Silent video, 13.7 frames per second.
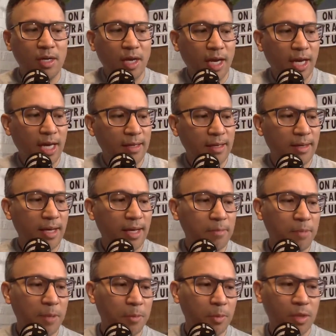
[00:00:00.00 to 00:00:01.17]
and
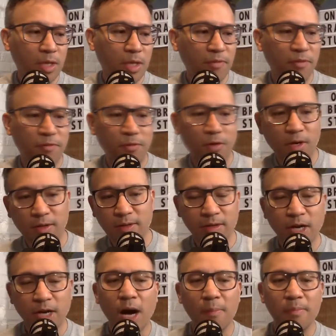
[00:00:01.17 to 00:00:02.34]
people will love you for it and they'll
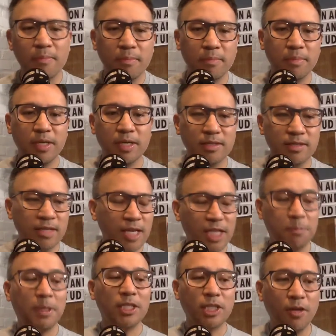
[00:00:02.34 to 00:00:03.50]
come because
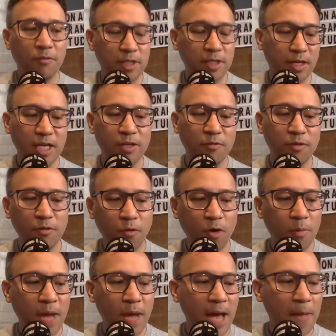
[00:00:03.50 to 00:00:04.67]
especially if it's an interview
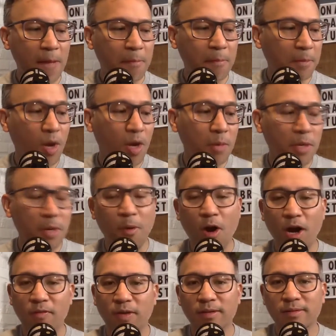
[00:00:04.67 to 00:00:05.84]
format, people want to be a part
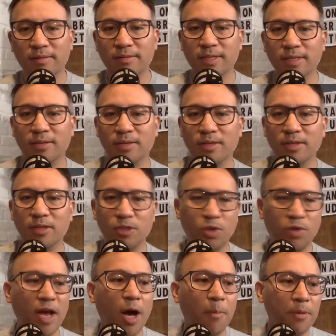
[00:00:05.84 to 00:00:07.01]
of it. You know, you're sort
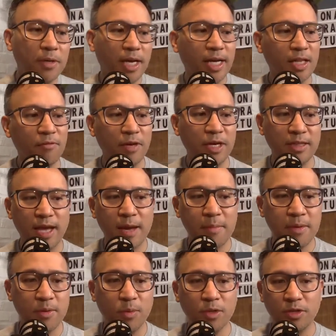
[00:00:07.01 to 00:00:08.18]
of helping to elevate them
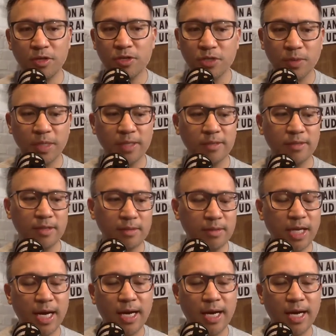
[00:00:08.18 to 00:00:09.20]
and what they're doing. So yeah,